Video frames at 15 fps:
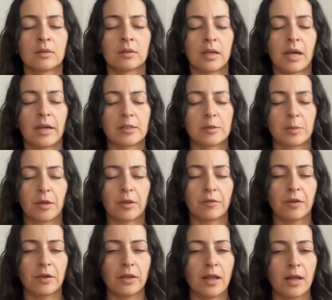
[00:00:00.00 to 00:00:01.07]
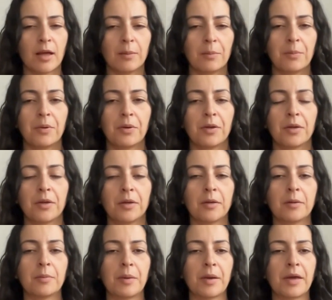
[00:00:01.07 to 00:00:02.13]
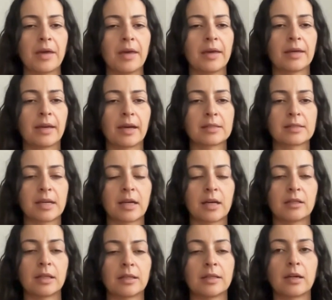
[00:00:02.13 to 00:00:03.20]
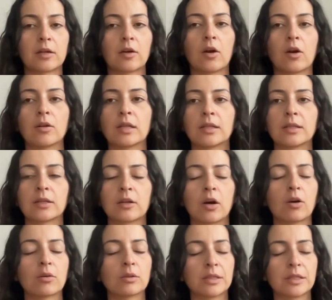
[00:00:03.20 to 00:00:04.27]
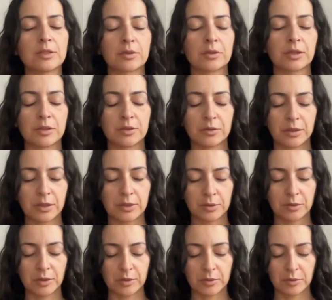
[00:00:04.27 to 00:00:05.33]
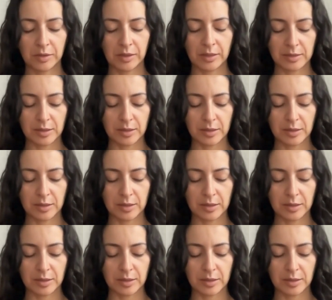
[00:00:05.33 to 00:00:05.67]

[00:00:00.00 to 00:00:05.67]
Nice breath, fill up. Big exhale, let that go, release, release, release, release, release.